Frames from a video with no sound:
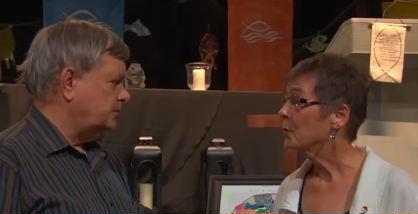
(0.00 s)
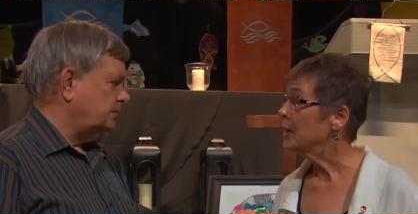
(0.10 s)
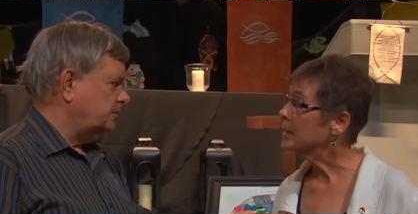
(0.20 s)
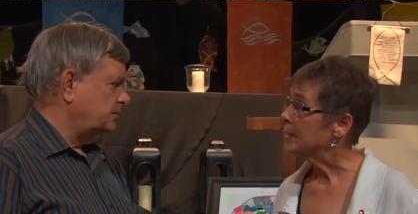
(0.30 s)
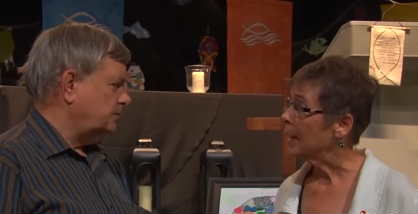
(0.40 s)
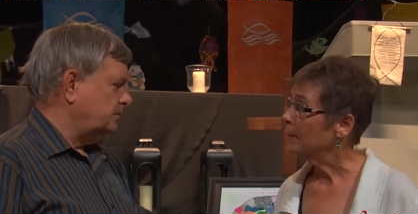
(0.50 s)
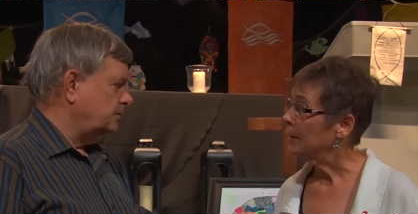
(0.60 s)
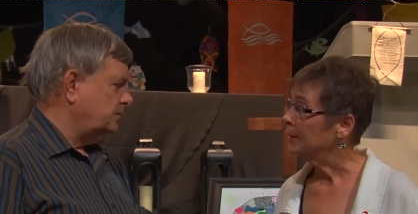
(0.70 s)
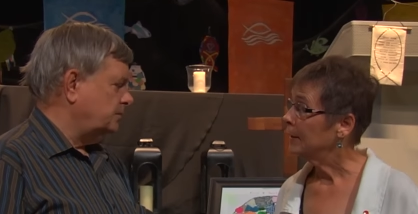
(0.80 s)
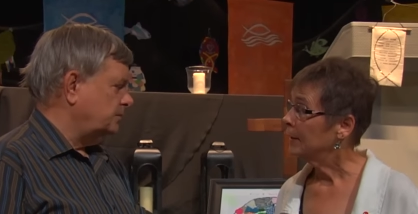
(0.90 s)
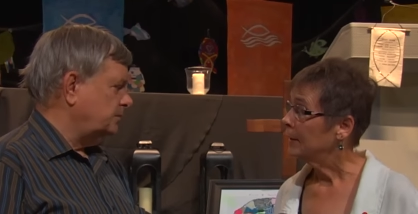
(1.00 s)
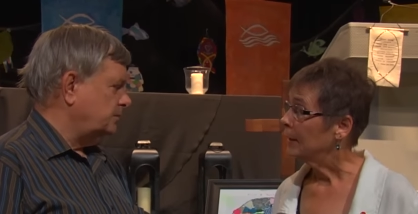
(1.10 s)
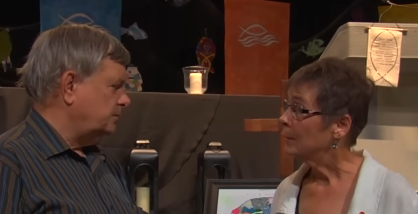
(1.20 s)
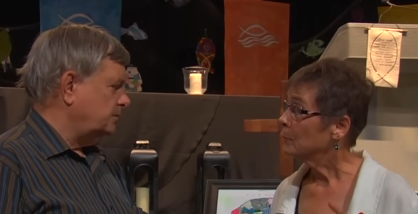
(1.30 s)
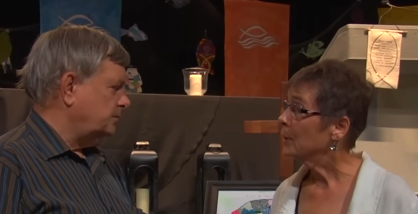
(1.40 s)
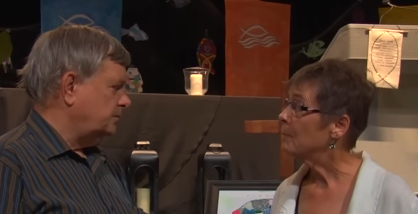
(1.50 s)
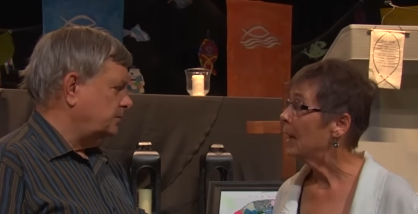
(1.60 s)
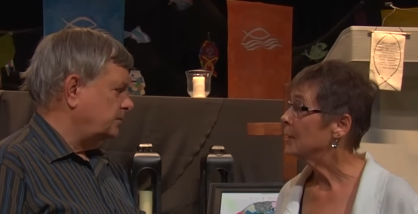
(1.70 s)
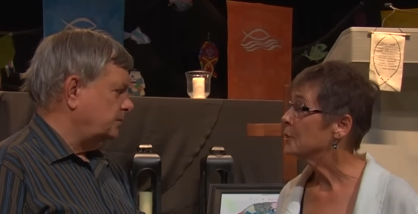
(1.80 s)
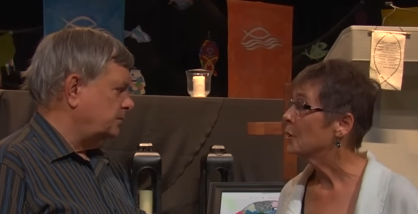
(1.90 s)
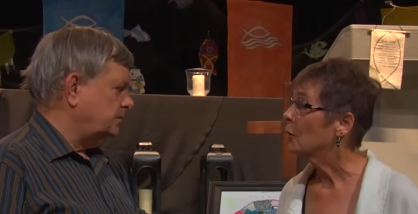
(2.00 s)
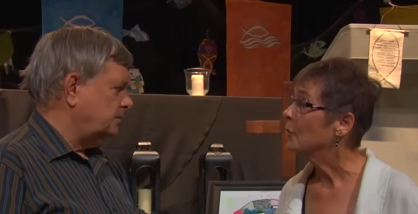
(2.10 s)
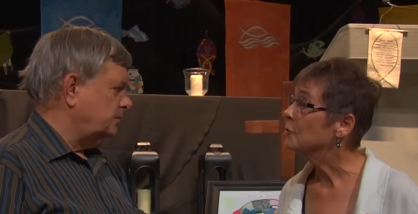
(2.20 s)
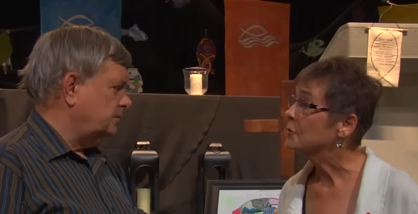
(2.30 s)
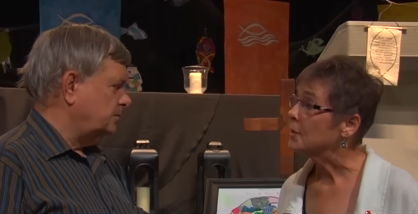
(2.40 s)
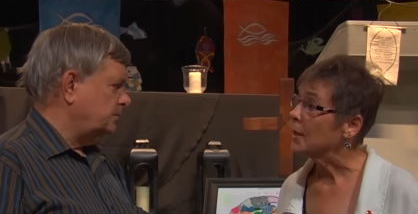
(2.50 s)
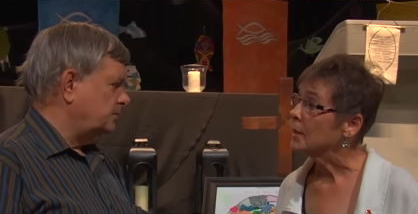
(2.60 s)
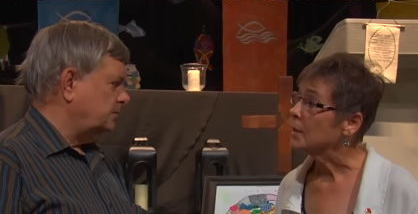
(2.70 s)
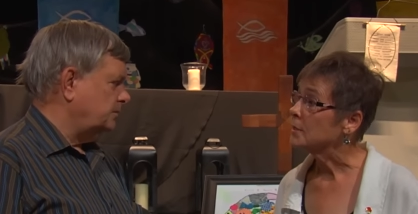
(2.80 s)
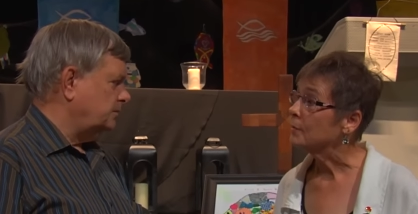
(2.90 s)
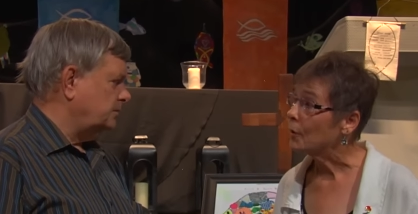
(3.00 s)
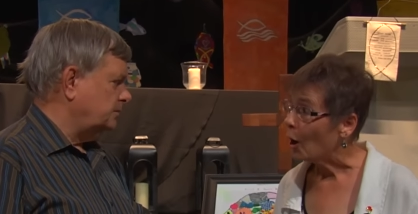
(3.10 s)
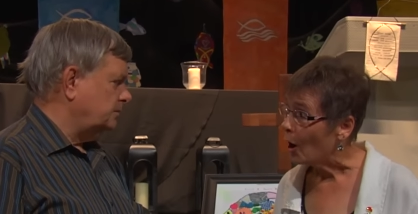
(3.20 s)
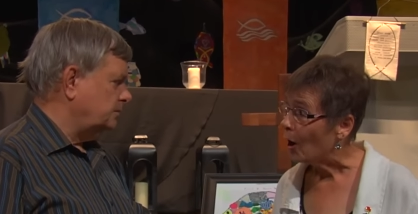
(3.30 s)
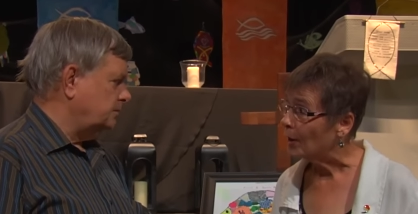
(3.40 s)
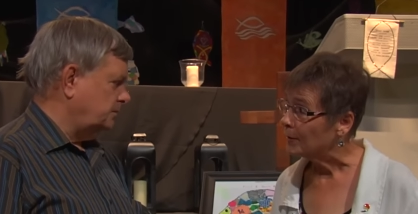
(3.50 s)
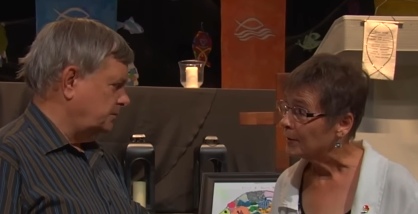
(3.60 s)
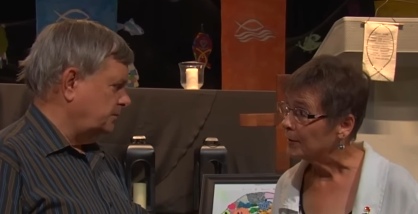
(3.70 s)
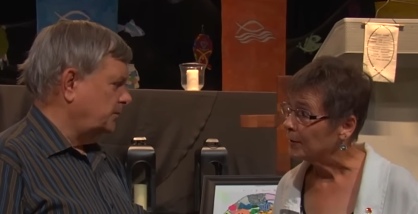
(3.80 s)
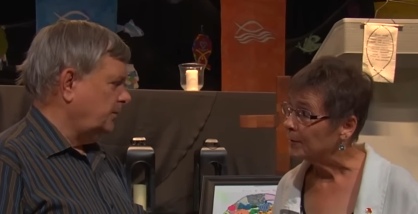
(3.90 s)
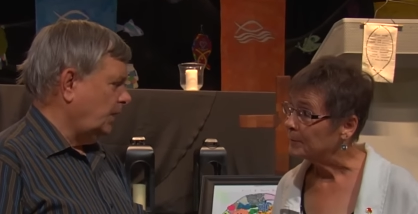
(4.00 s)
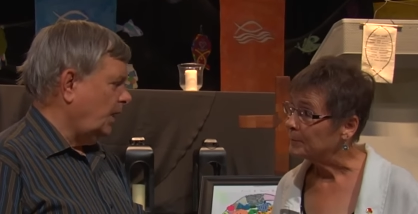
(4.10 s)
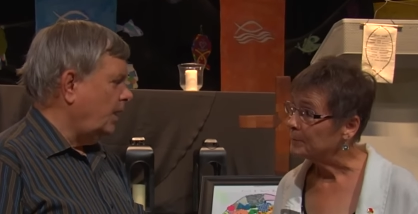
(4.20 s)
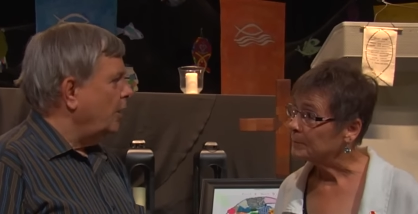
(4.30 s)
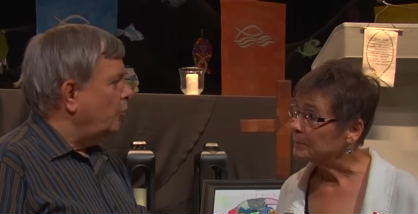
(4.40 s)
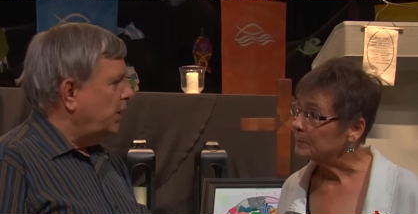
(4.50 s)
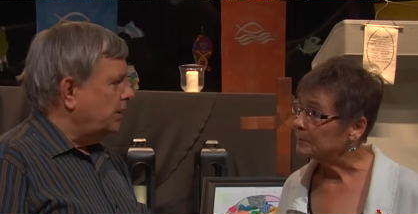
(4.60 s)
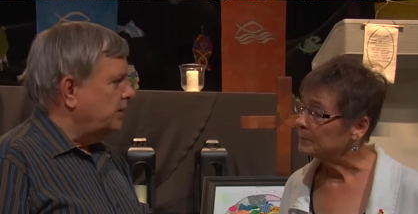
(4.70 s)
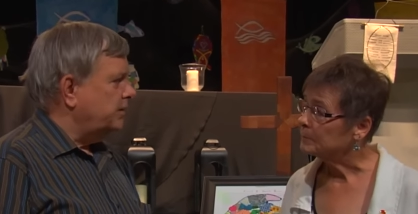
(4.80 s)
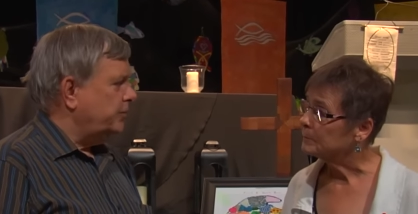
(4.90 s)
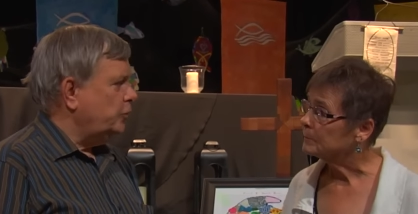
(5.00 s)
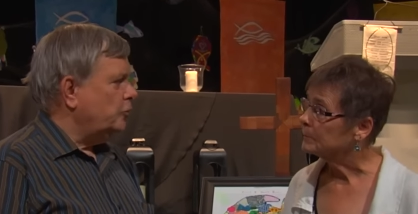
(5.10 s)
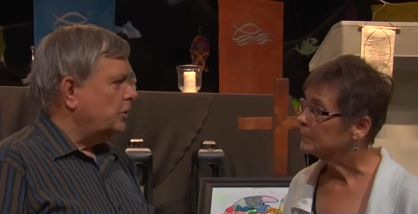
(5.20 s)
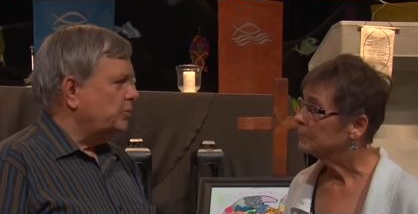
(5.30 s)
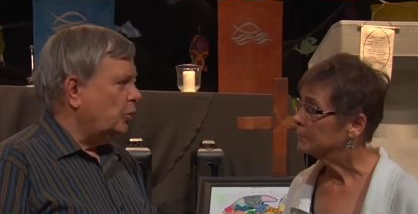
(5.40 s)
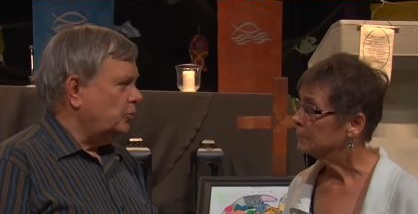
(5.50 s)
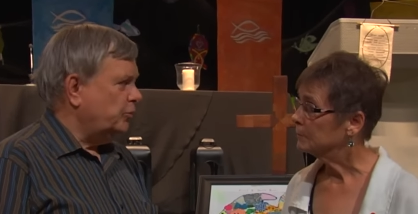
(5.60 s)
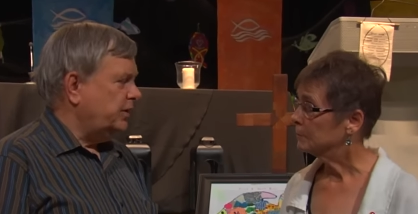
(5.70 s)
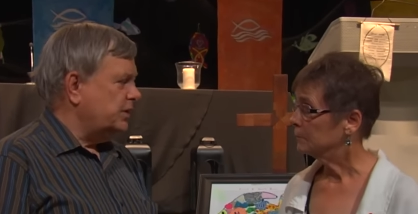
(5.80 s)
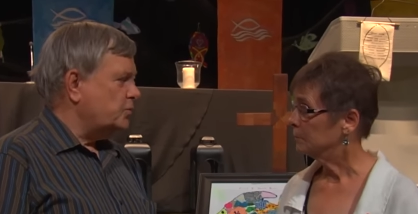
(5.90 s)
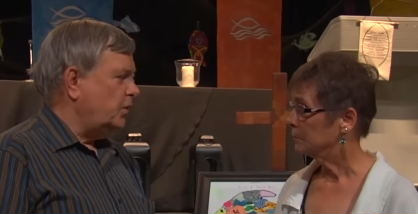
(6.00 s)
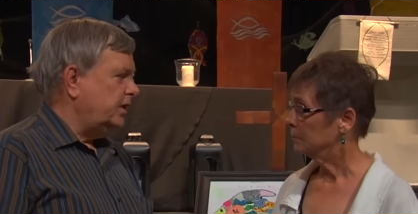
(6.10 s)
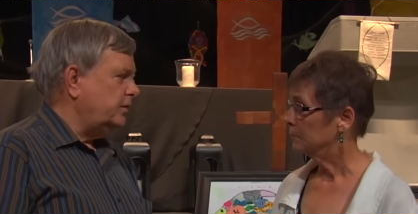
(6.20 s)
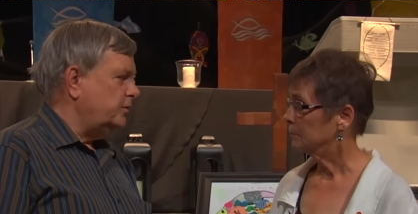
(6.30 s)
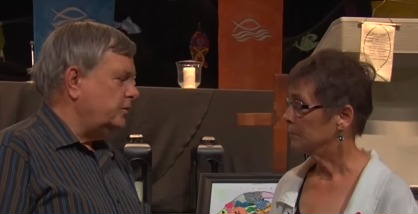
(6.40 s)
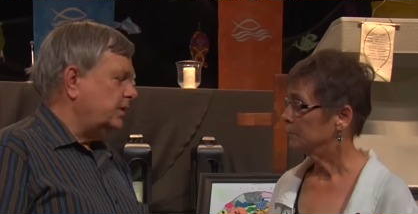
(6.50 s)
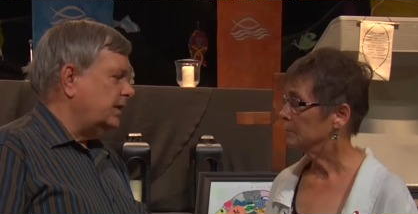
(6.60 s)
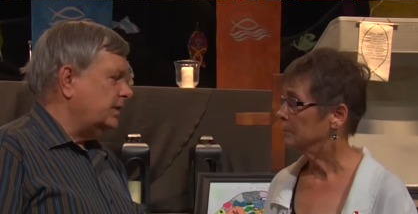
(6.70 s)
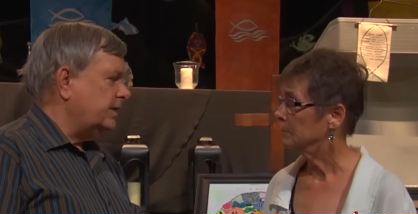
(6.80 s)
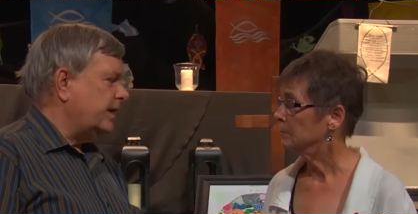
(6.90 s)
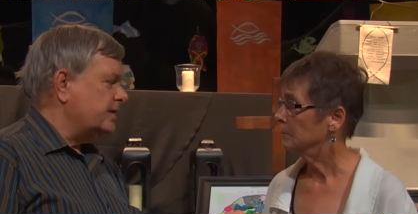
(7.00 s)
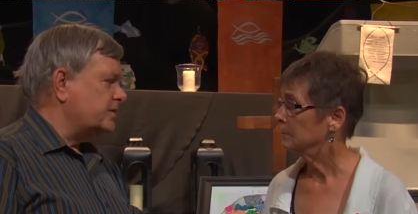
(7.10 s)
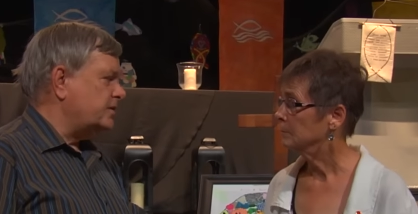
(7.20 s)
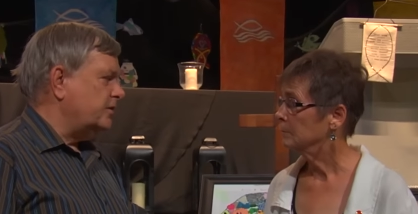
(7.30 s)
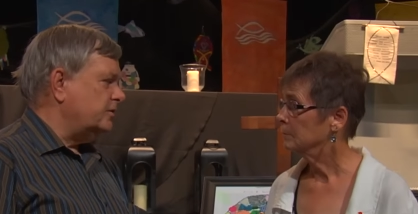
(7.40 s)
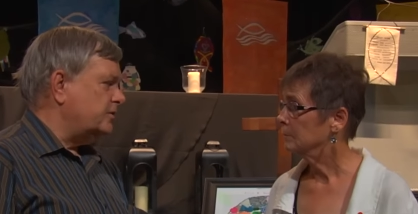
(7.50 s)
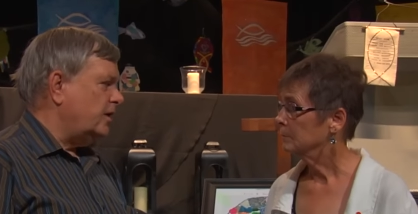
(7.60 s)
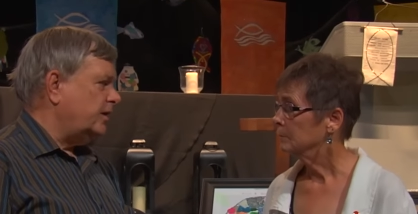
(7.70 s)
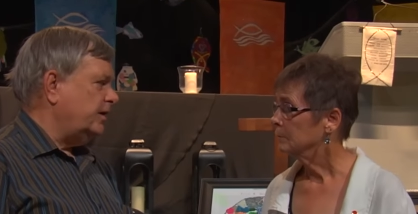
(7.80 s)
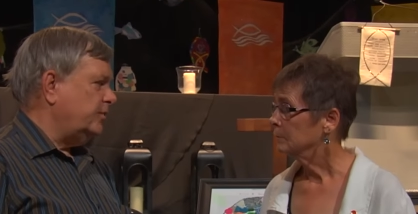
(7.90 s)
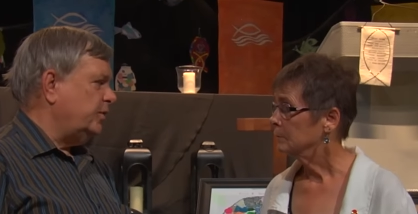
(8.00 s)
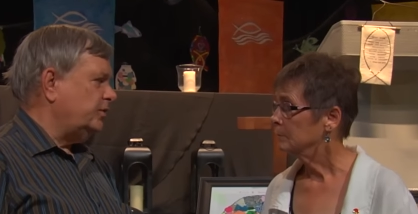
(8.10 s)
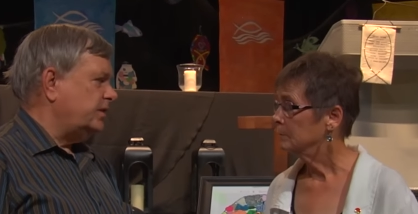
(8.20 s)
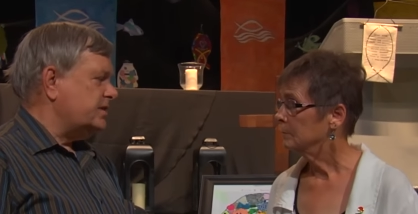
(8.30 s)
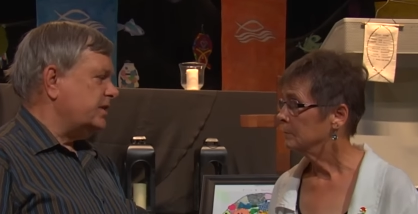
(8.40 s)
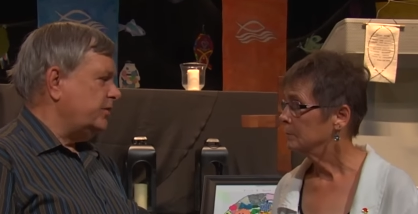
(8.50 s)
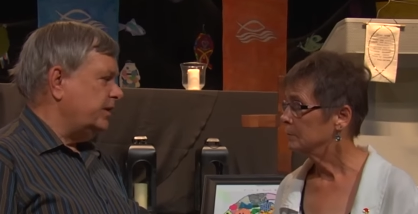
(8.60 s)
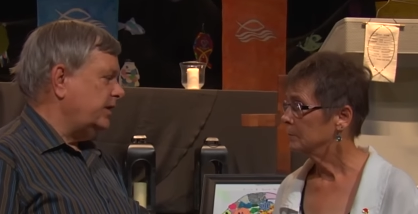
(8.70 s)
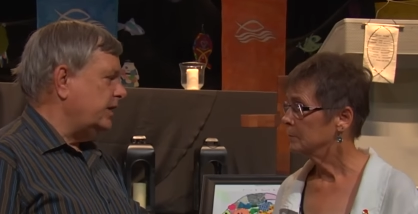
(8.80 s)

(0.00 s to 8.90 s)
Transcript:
Speaker 1: re examine and reimagine our understandings of
Speaker 2: God. Well, Jurgen Moltmann is one who uh, has started talking about this area